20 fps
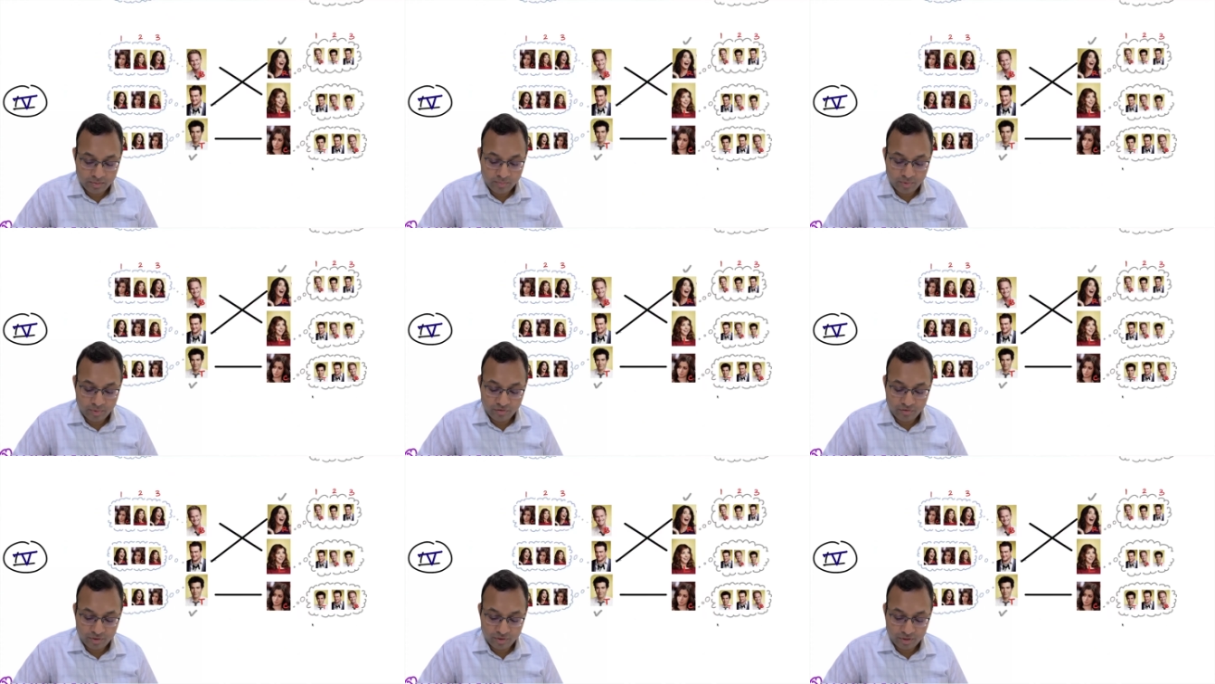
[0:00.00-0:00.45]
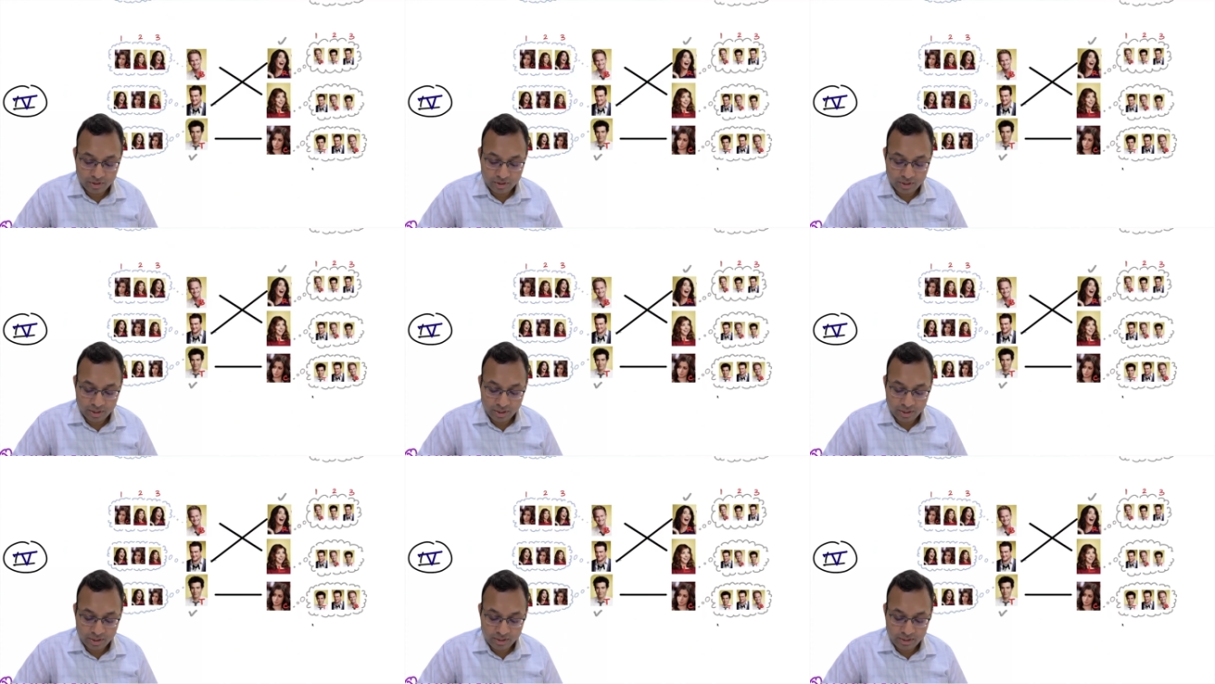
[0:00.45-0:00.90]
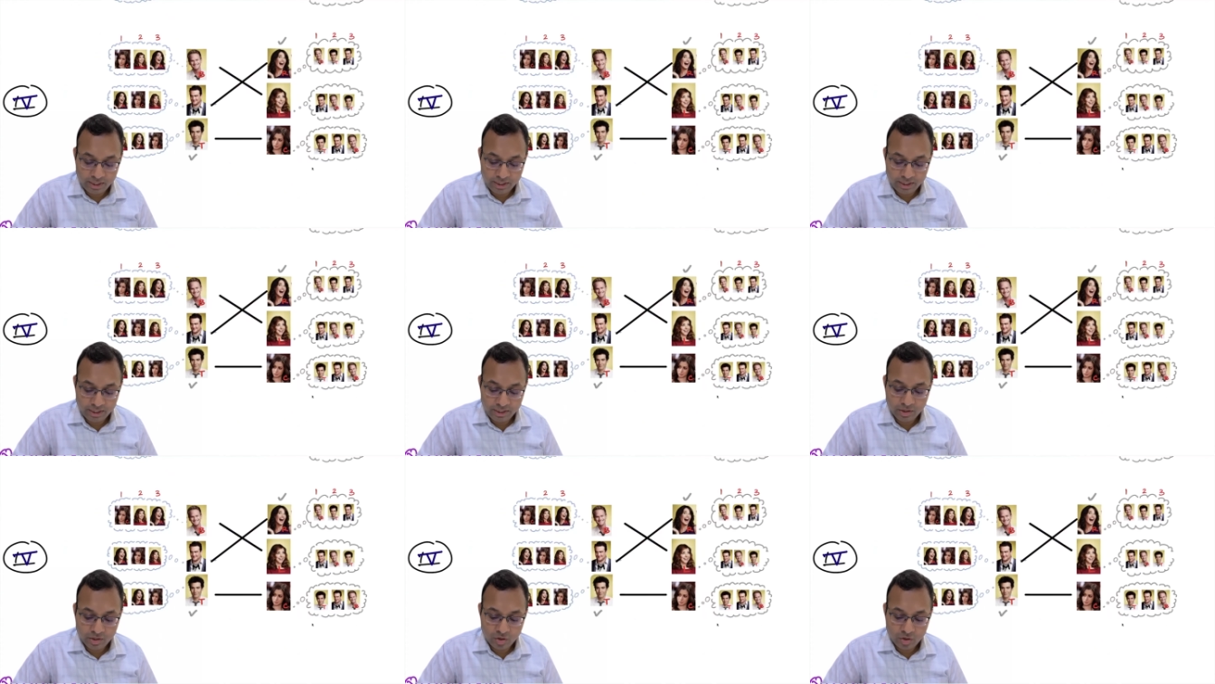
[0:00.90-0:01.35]
prefers
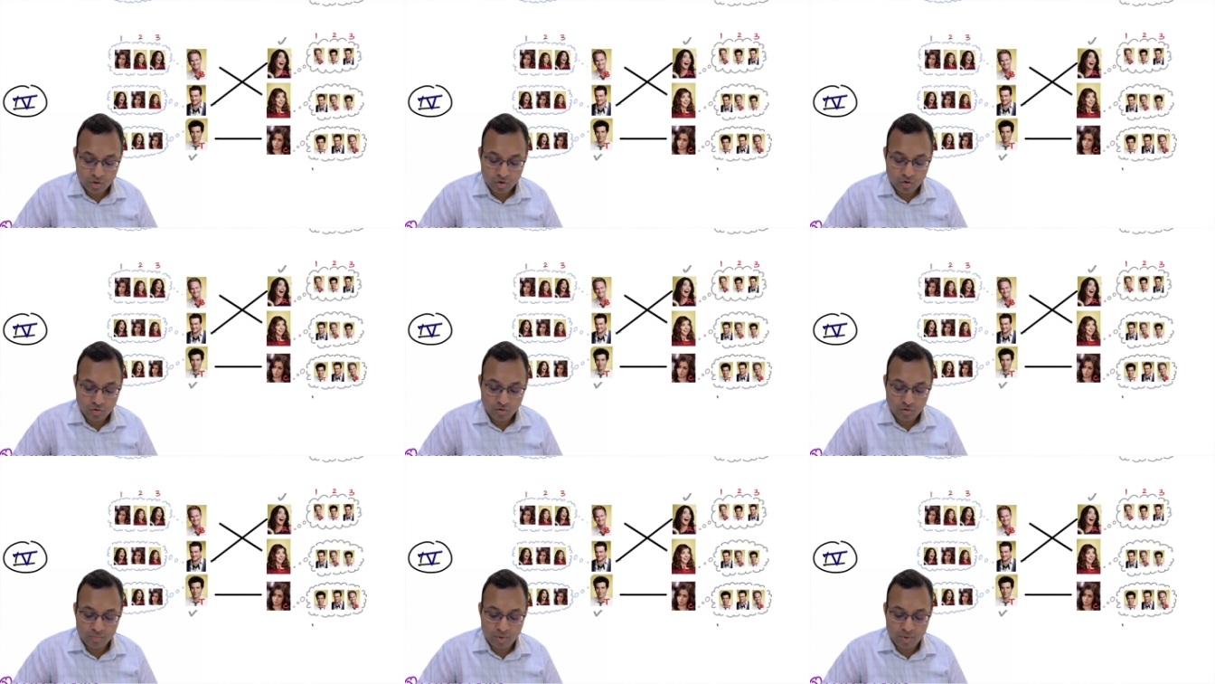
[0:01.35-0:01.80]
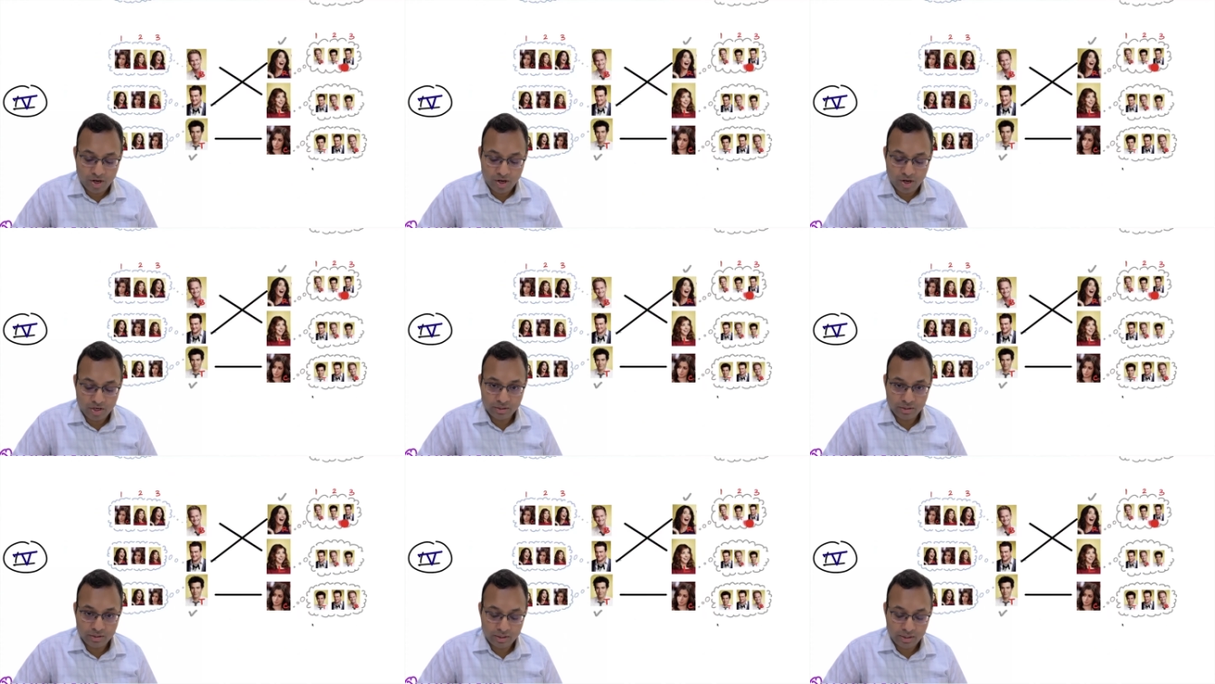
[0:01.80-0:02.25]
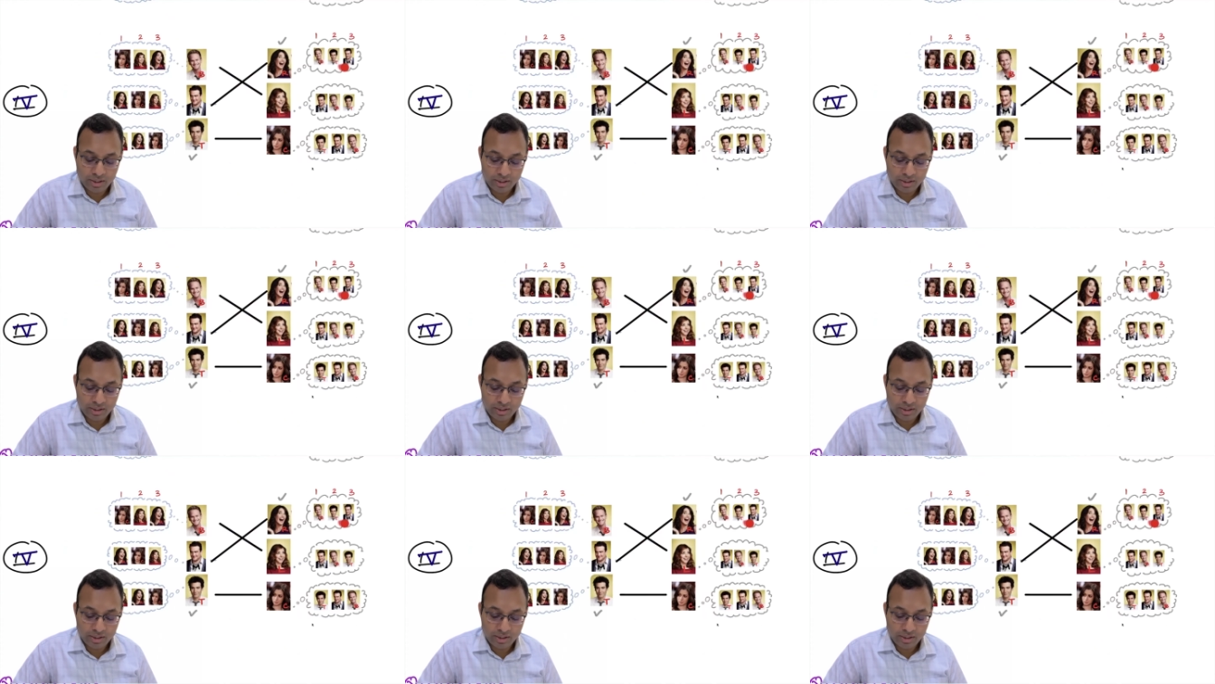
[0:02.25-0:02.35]
Ted over Marshall.